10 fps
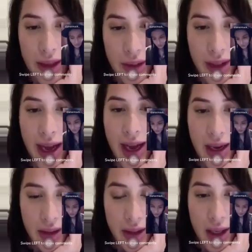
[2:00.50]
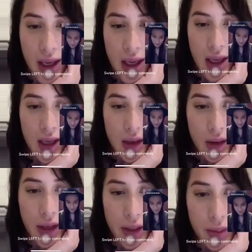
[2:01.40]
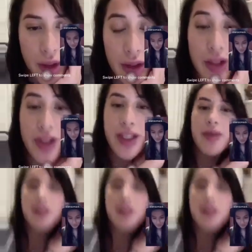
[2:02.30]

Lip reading: in the house. Crush more. Did you see what